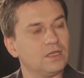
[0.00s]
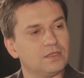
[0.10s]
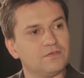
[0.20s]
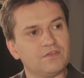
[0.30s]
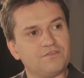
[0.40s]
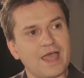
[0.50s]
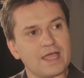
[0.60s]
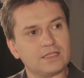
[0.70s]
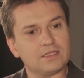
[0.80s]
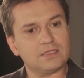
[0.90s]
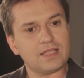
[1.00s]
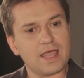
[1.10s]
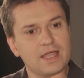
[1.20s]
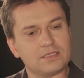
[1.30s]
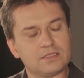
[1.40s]
The fact
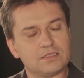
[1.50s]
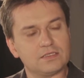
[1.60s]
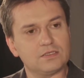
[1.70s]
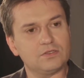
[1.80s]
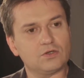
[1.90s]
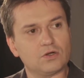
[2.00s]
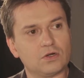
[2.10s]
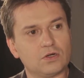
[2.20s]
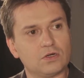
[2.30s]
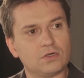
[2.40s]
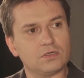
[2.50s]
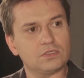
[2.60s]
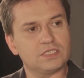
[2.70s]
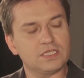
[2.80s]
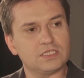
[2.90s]
that your
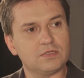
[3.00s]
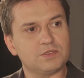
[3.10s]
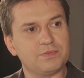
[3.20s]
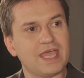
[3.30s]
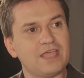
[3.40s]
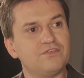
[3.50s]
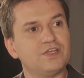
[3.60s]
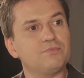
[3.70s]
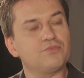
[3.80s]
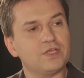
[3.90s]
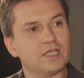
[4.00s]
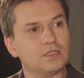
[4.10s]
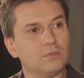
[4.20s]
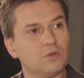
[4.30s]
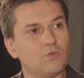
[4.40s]
systems behave in a
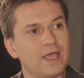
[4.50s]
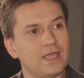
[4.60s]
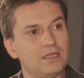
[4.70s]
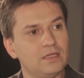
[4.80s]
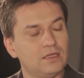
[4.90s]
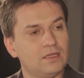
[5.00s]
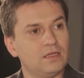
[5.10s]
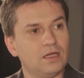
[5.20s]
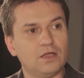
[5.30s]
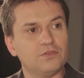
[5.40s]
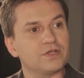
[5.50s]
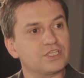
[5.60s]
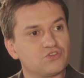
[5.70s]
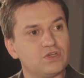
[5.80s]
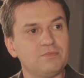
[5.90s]
predictable way under
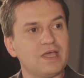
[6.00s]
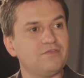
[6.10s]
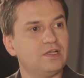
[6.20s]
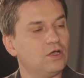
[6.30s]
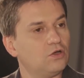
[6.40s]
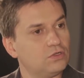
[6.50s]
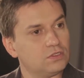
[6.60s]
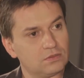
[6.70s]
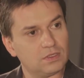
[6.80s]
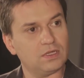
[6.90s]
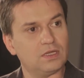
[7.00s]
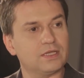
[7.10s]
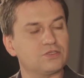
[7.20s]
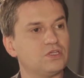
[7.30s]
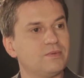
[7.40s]
extreme heavy load,
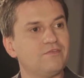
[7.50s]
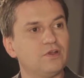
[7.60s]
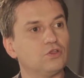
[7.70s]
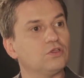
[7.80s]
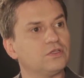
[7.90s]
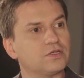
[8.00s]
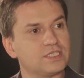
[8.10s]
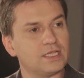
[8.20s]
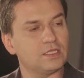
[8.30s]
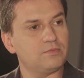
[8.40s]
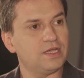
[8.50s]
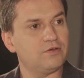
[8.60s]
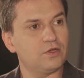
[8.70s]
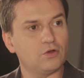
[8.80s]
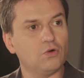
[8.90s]
heavy load under extended
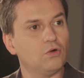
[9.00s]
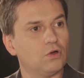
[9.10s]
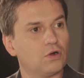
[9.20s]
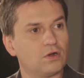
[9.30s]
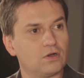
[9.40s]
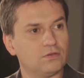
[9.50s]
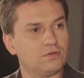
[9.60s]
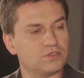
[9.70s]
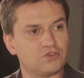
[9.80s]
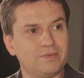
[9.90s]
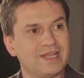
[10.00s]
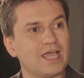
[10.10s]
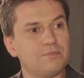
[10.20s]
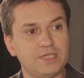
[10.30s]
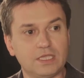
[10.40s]
period, or under extremely
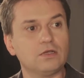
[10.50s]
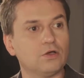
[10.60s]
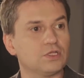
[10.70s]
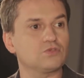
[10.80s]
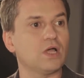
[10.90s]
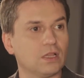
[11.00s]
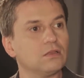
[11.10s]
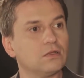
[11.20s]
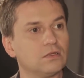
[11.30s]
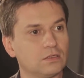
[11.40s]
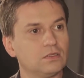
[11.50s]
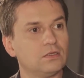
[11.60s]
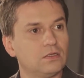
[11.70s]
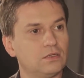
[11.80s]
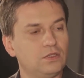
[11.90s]
high peak load as well,
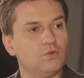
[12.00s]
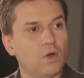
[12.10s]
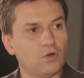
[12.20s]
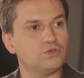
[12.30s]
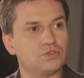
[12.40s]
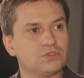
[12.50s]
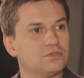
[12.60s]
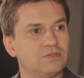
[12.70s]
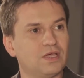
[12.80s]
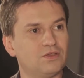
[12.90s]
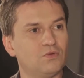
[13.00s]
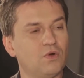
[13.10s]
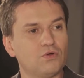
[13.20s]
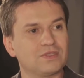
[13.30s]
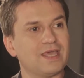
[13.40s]
you won't
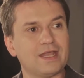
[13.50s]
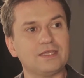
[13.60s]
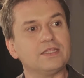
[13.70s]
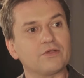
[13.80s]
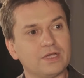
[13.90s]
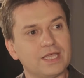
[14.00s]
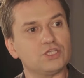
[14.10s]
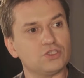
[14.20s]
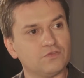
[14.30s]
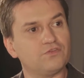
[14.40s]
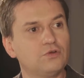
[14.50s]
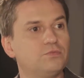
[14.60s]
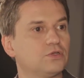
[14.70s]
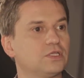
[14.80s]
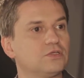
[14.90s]
get any degradation of
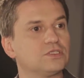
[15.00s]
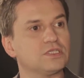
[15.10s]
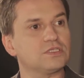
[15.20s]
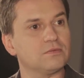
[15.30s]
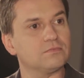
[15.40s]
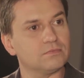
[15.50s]
throughput in your system.